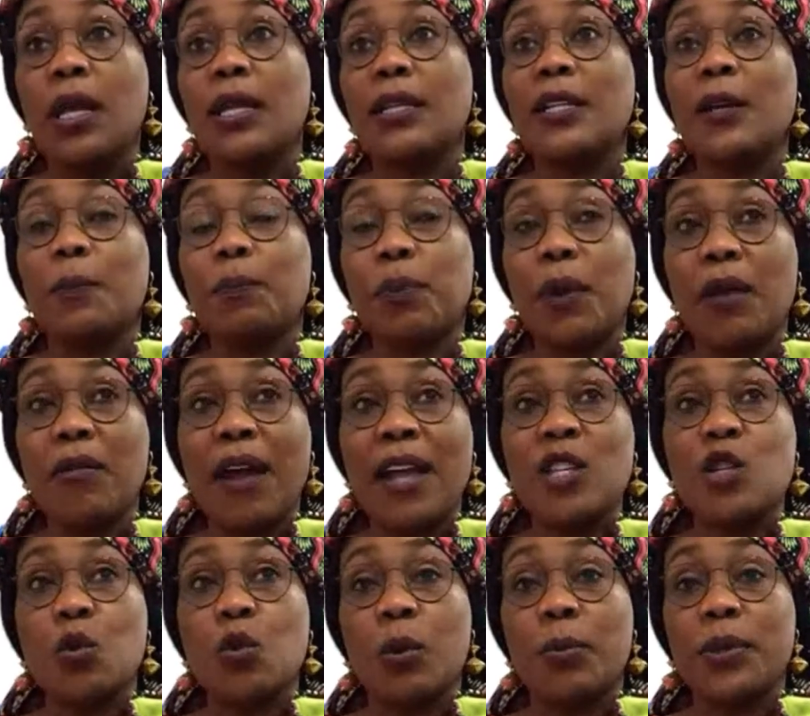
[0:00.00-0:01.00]
The
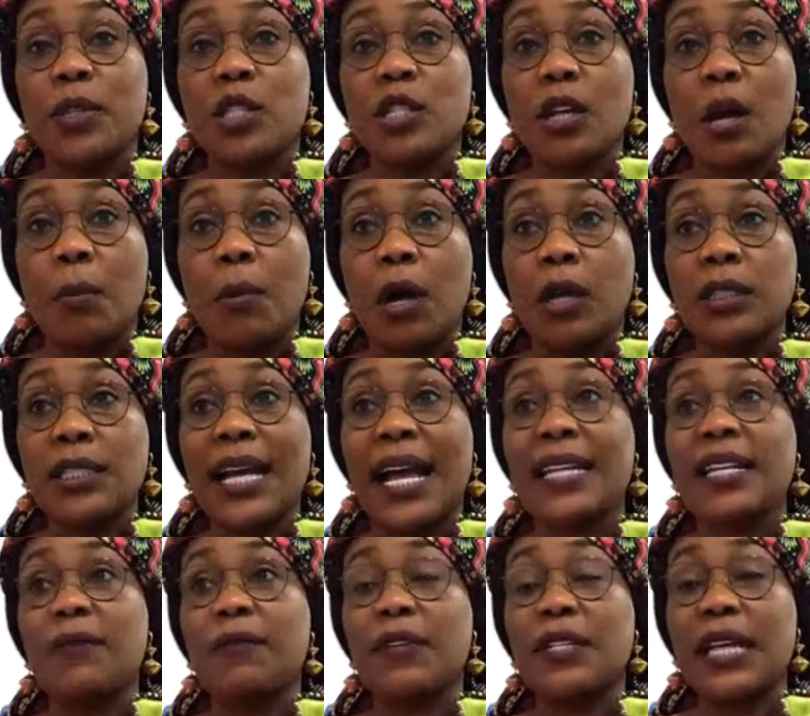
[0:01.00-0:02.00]
parents will be summoned, and
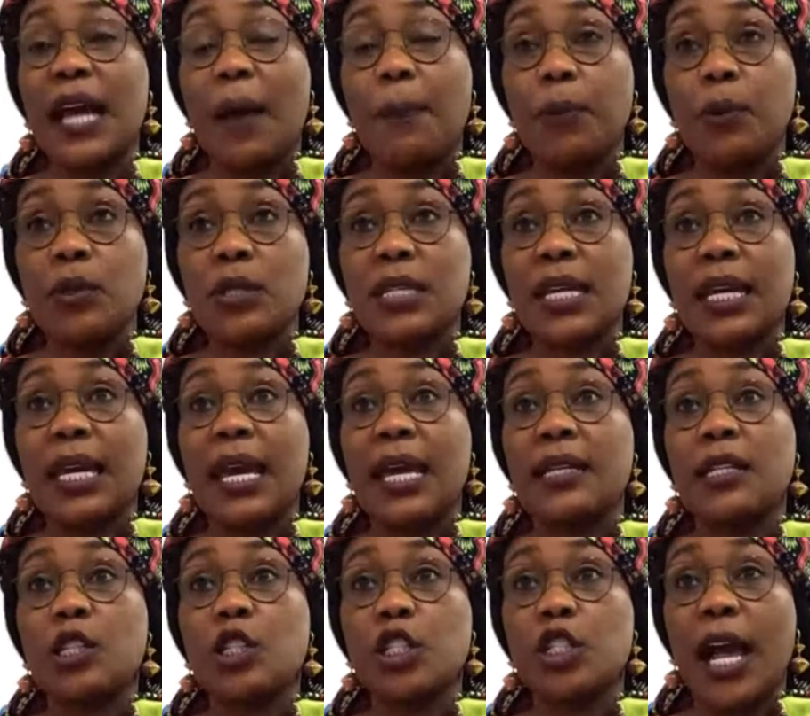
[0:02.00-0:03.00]
if it happens again,
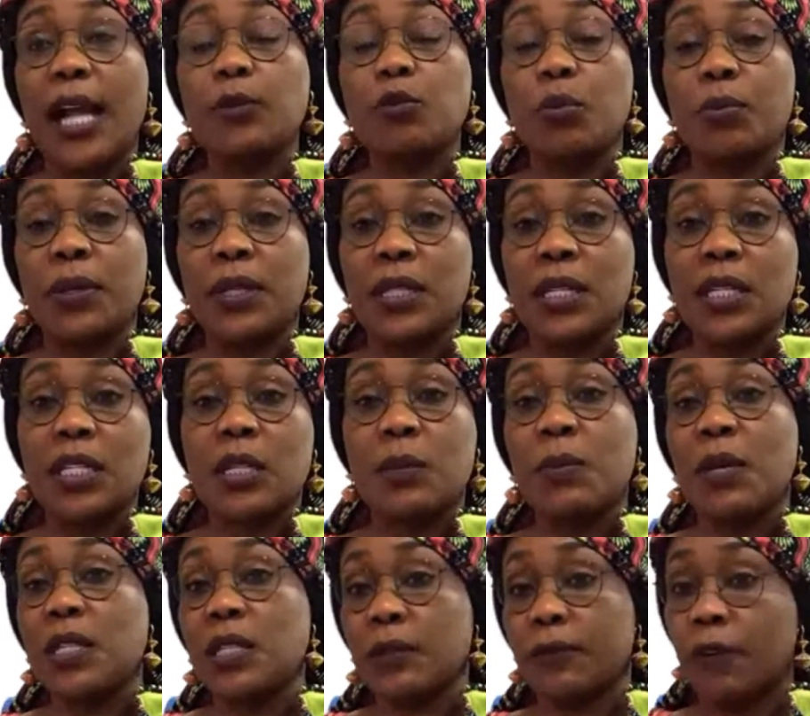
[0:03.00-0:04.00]
the child will be
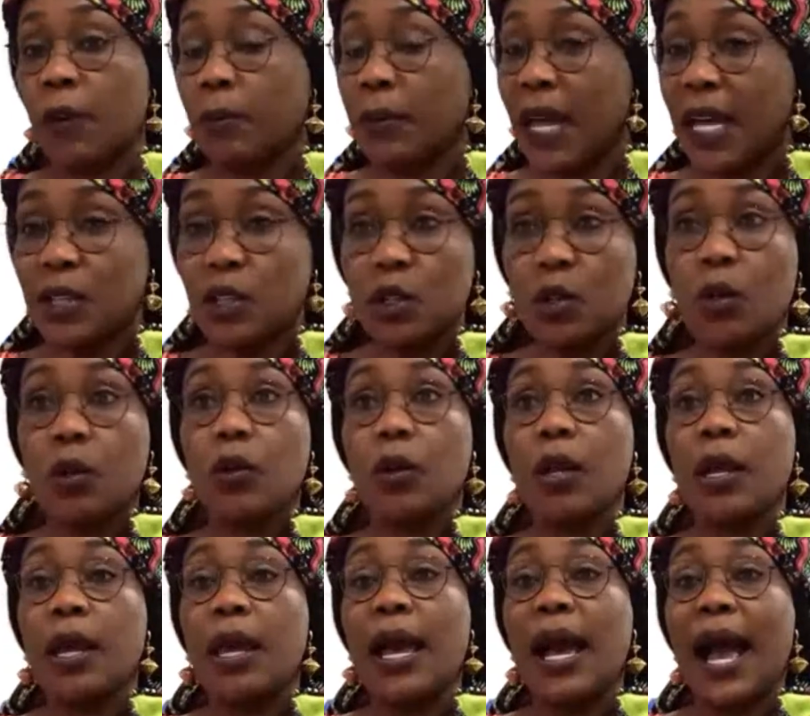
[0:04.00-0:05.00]
dismissed from that school.
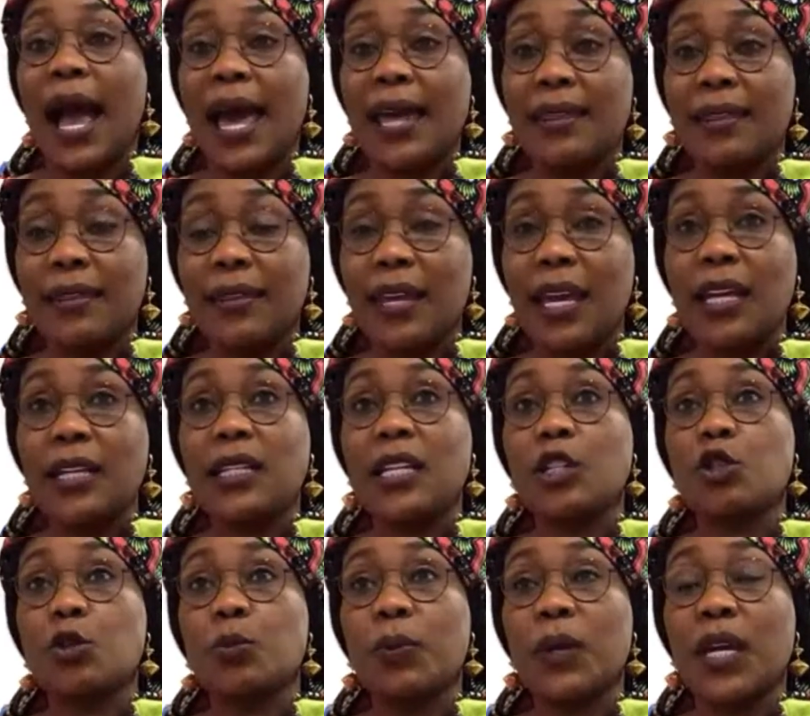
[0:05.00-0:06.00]
I think they
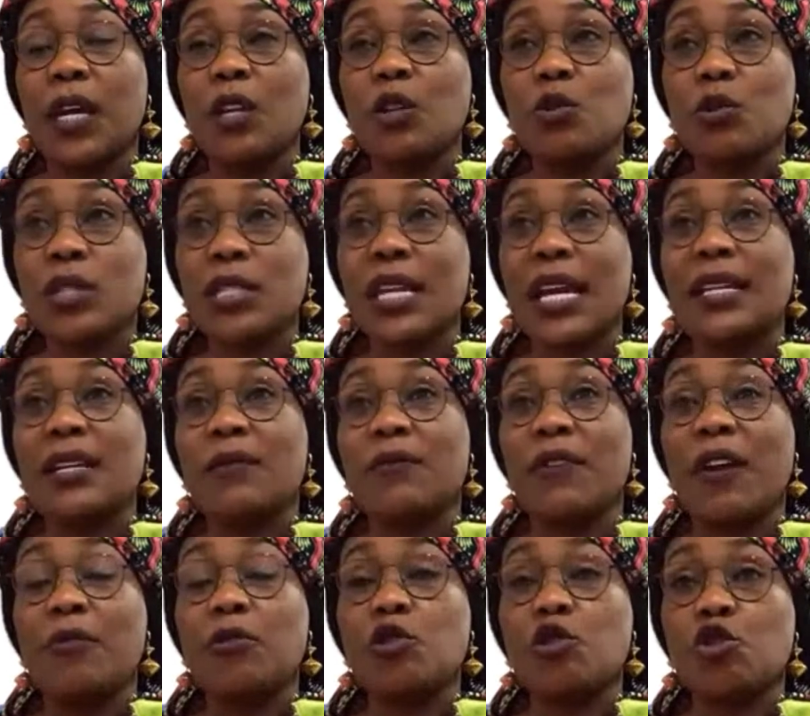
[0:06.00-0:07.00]
should begin to send a
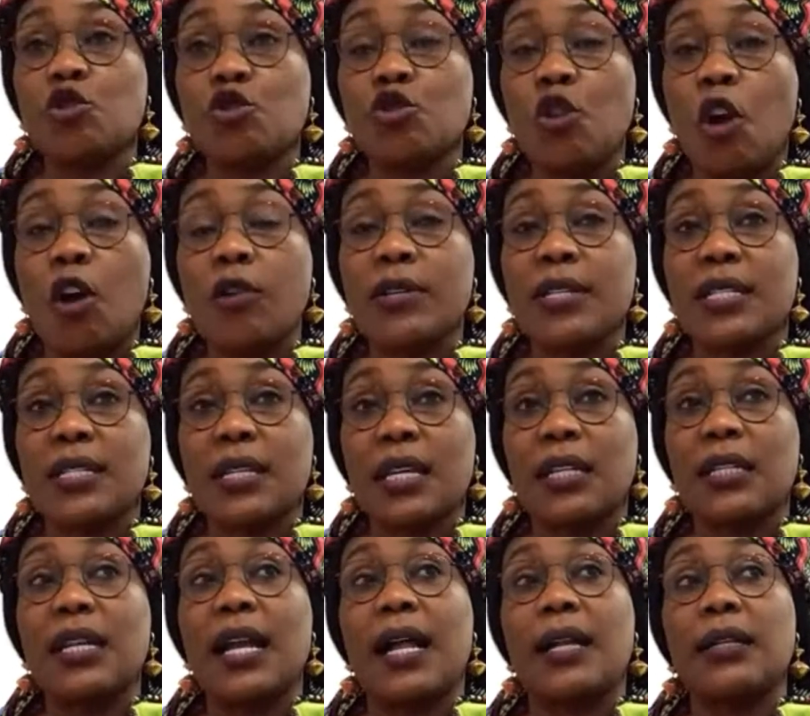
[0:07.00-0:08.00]
very strong
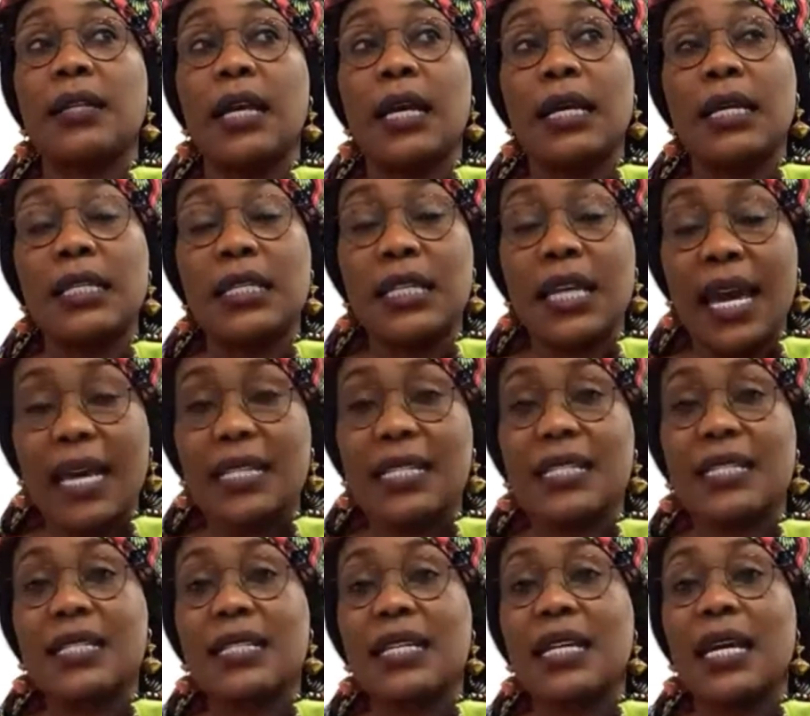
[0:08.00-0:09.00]
signal.
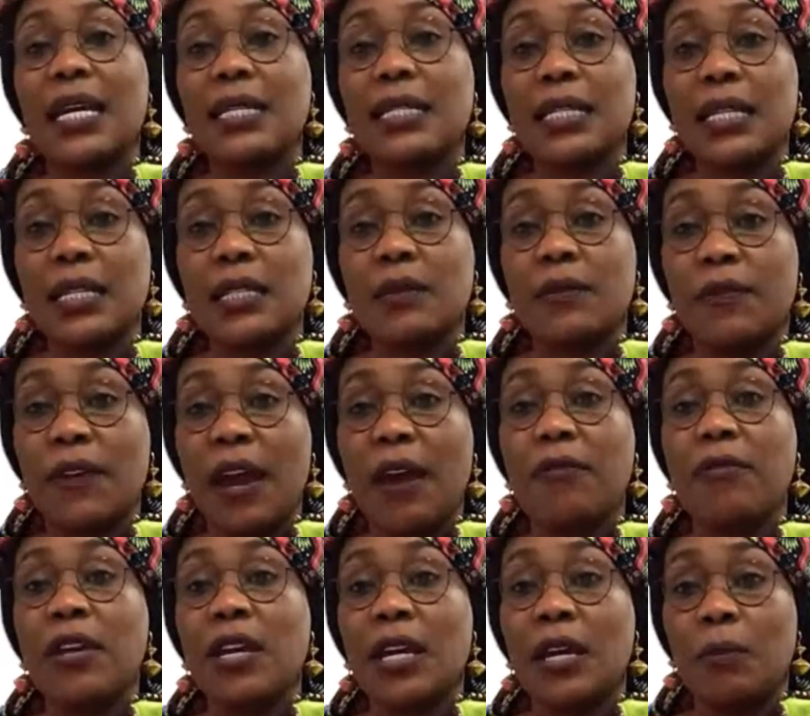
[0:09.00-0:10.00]
Yes, it is
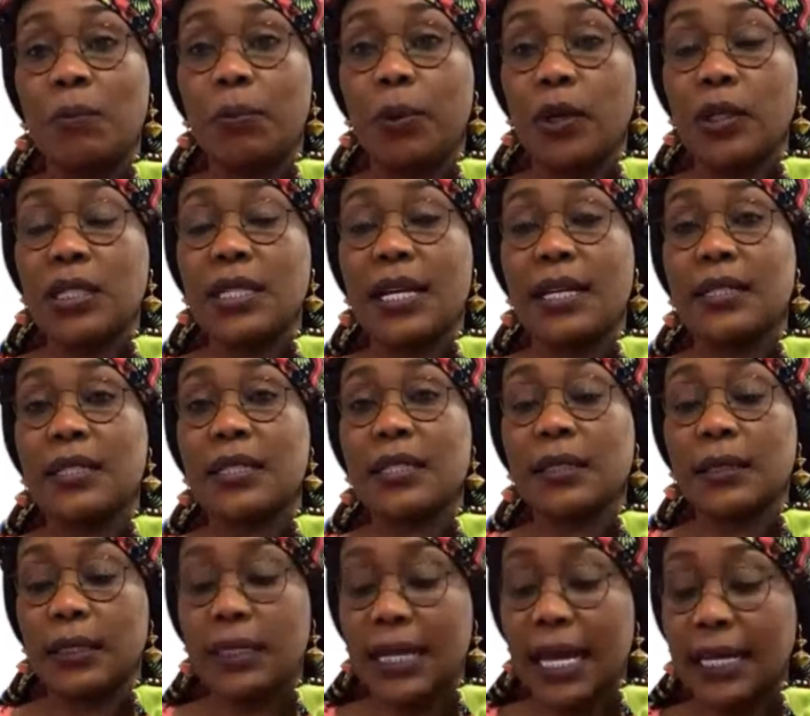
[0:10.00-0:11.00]
very important
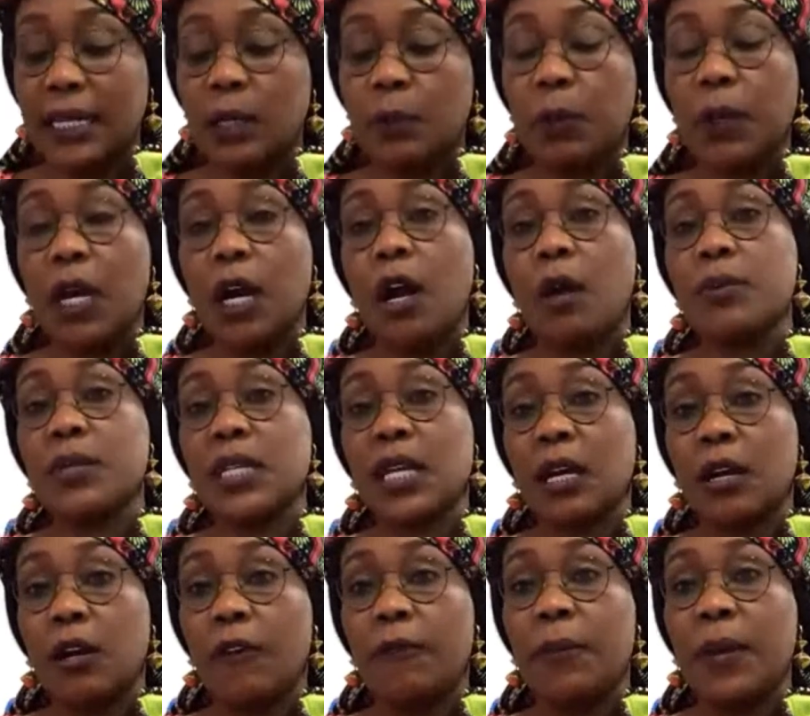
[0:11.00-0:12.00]
that it becomes a
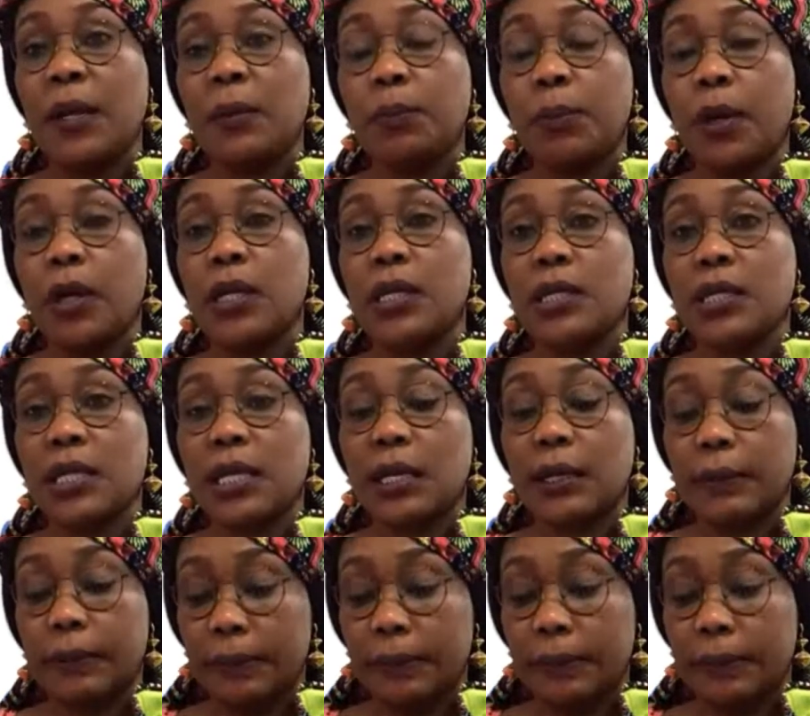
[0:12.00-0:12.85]
government policy.